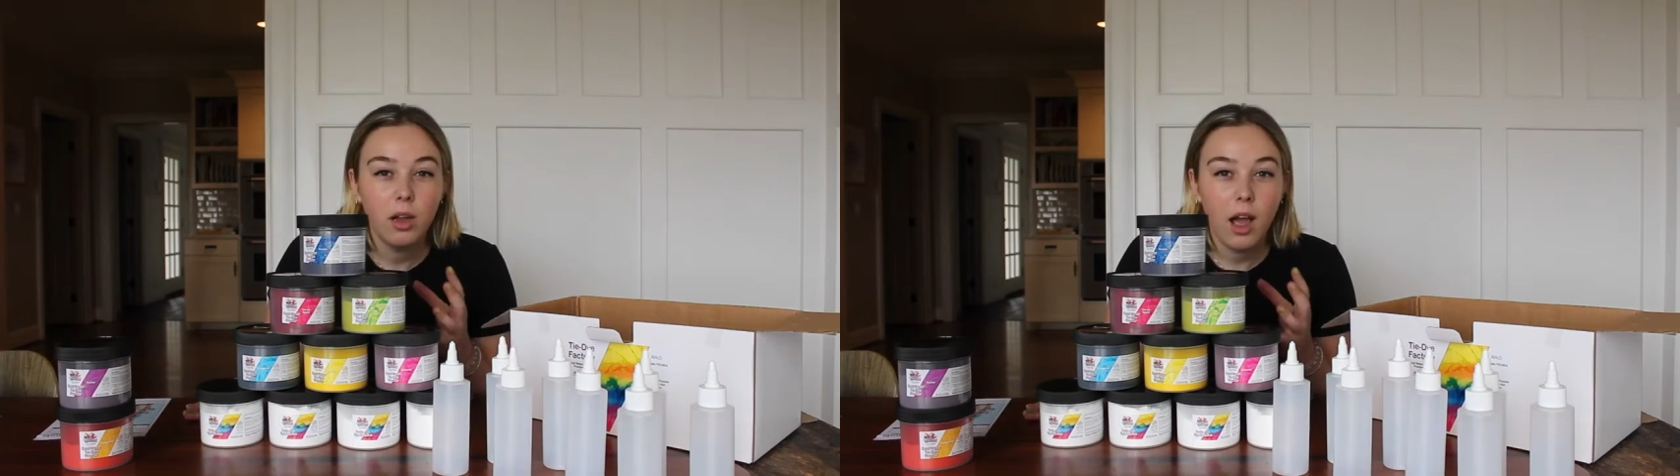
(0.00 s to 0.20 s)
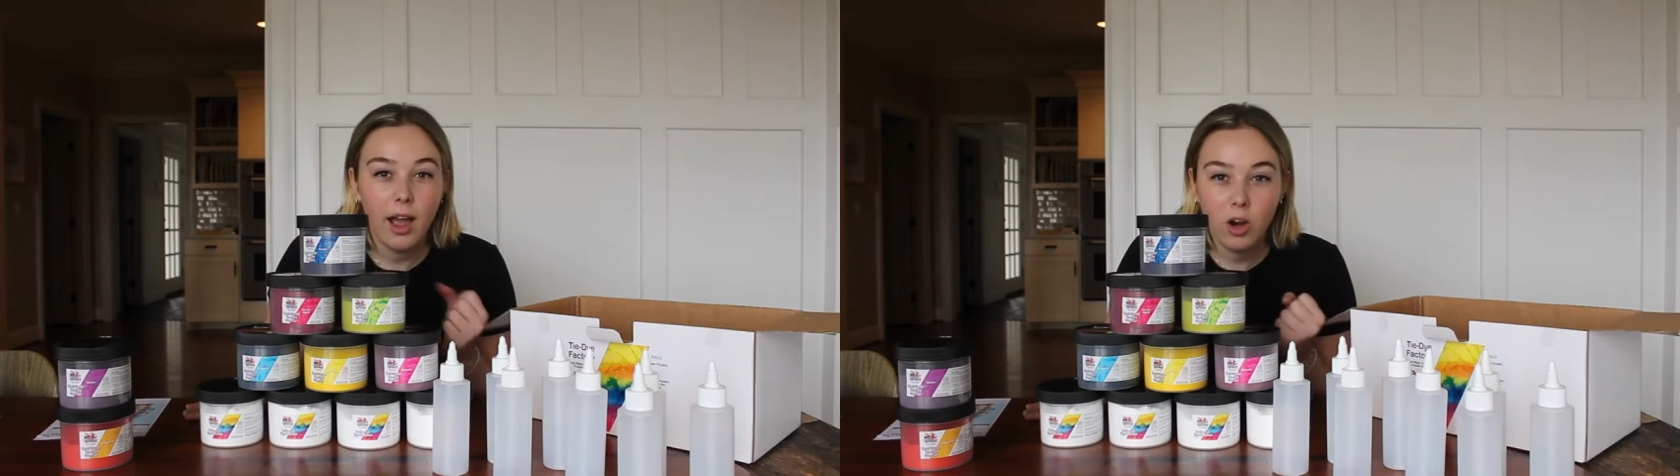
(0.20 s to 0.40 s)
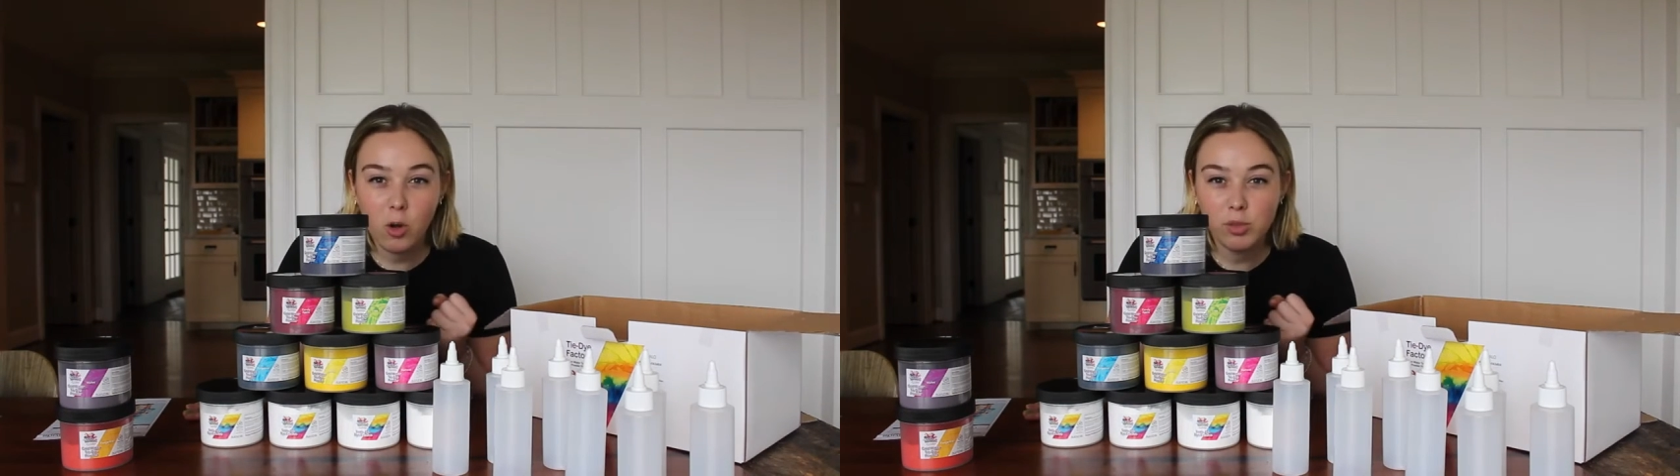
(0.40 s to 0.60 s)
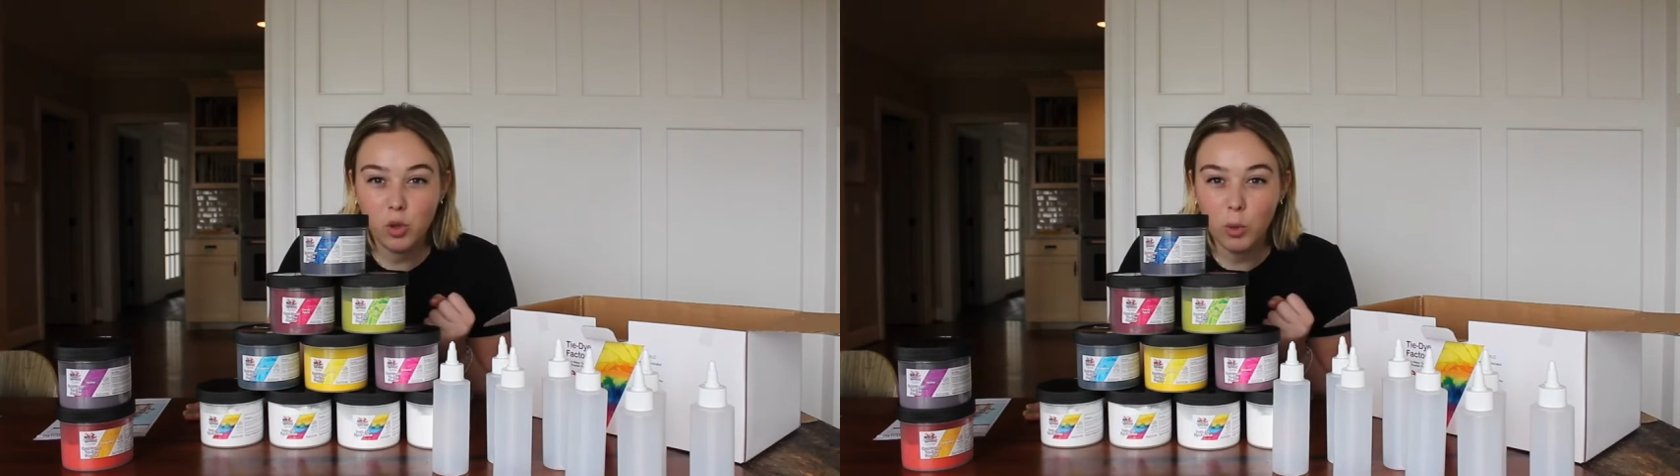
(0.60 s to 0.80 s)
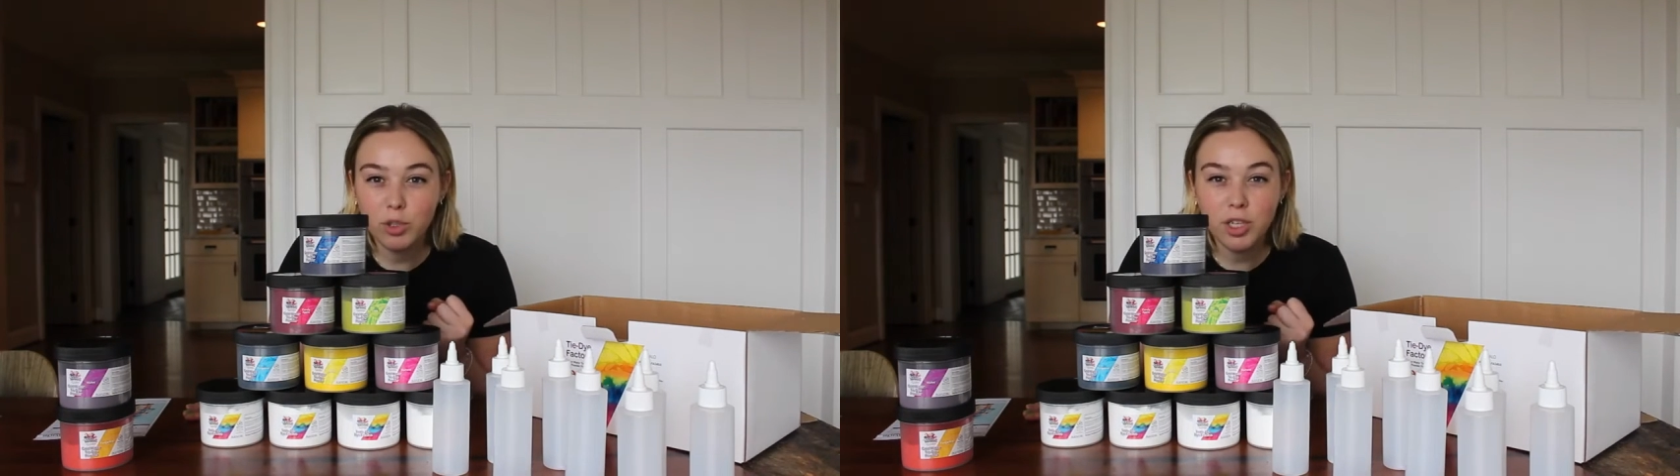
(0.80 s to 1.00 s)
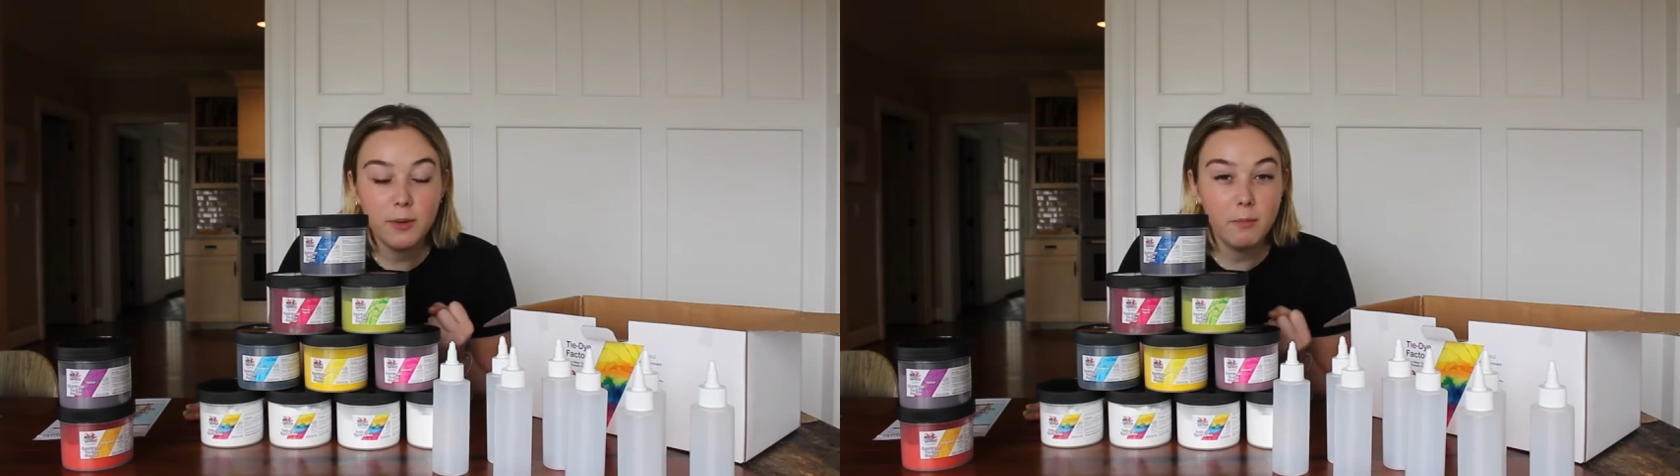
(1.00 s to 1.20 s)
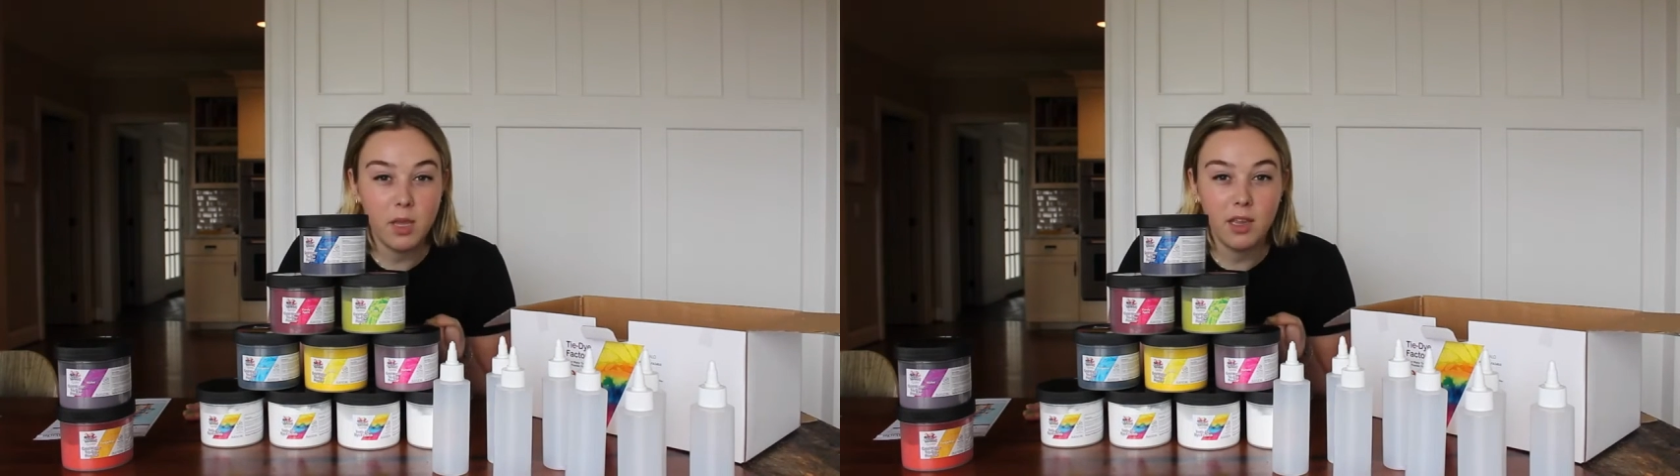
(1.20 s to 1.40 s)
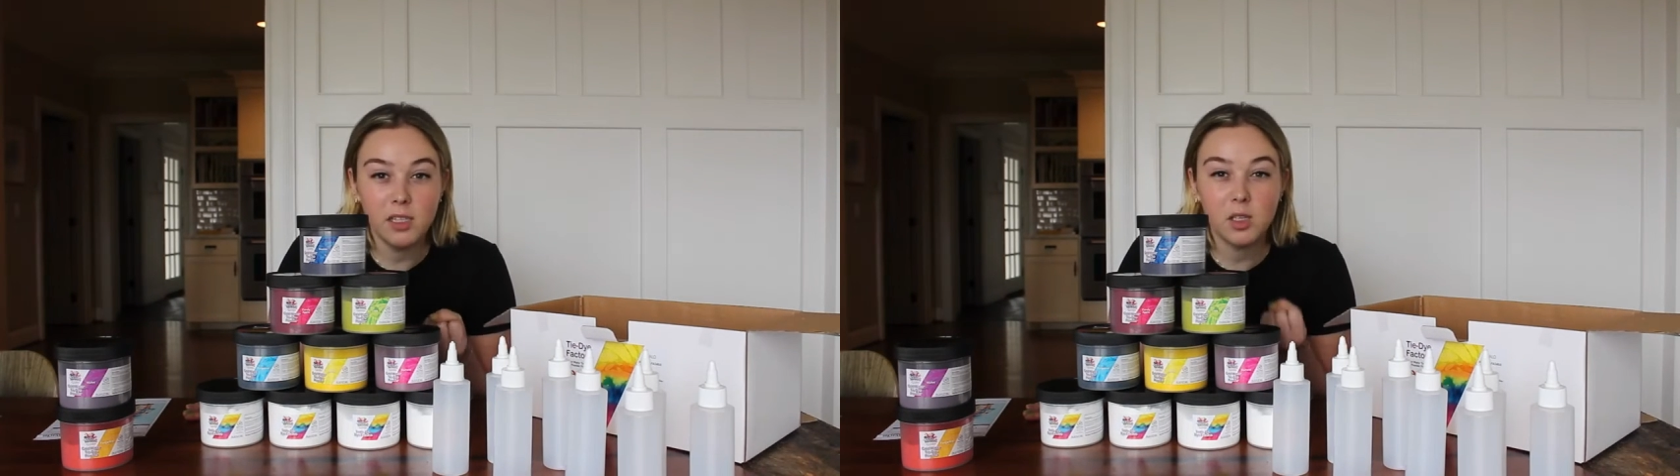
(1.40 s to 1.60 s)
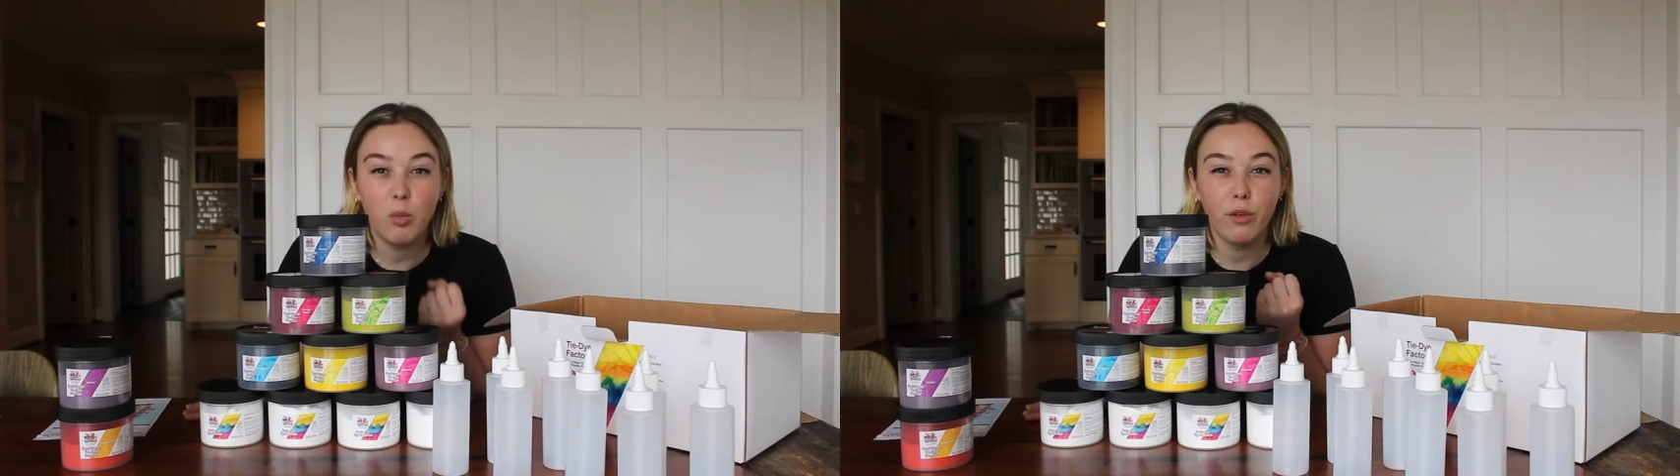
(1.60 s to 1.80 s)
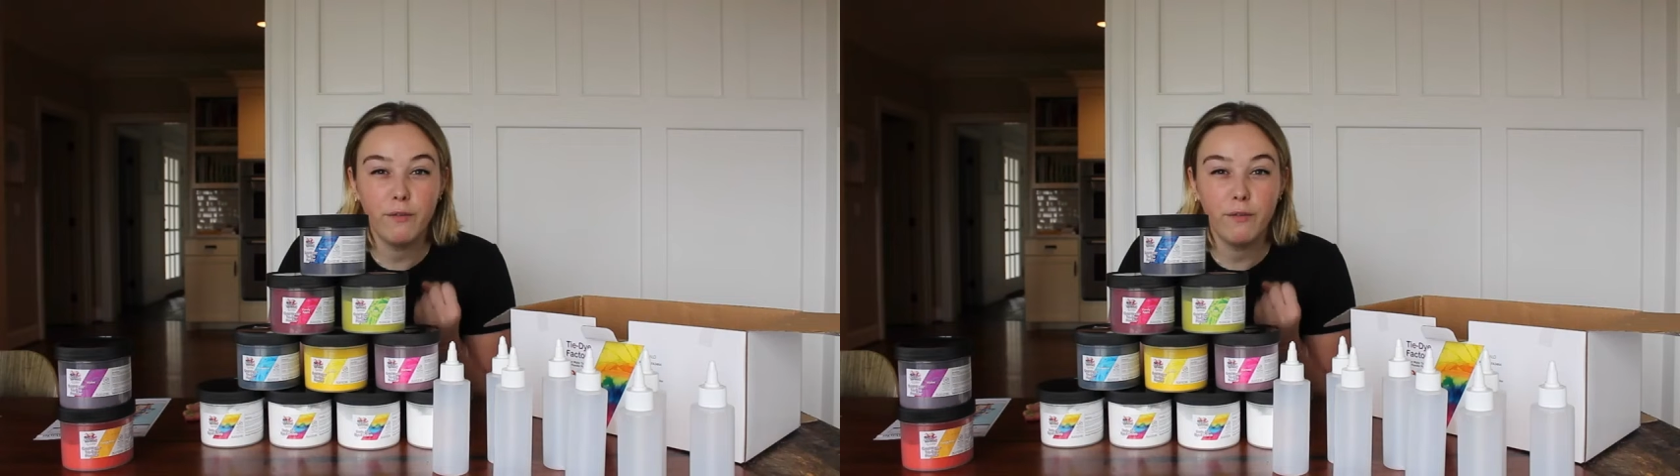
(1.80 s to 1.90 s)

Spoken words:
Higher absorption means a more